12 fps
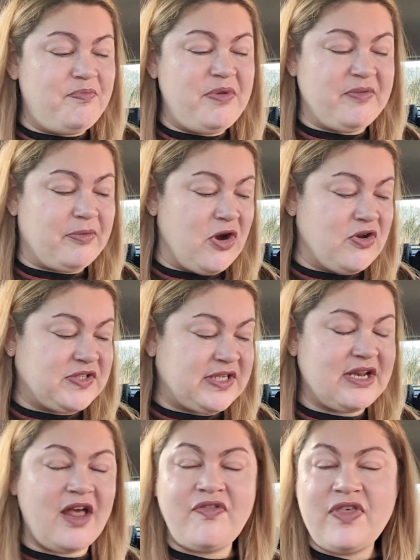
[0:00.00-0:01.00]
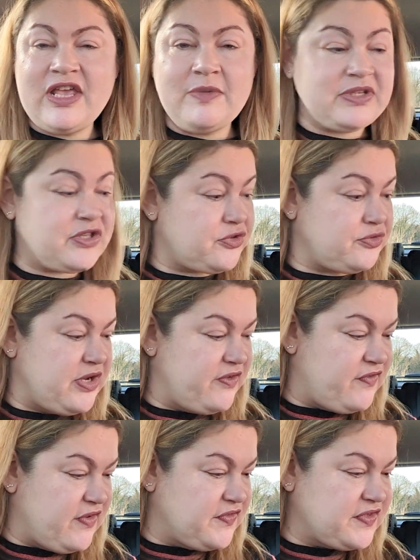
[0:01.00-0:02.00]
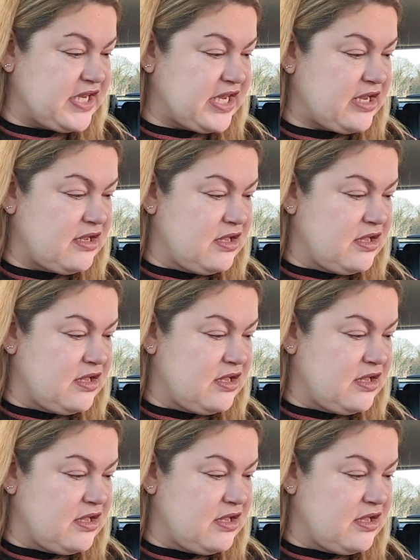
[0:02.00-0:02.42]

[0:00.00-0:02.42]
Bit of protein. I think it was £3.50.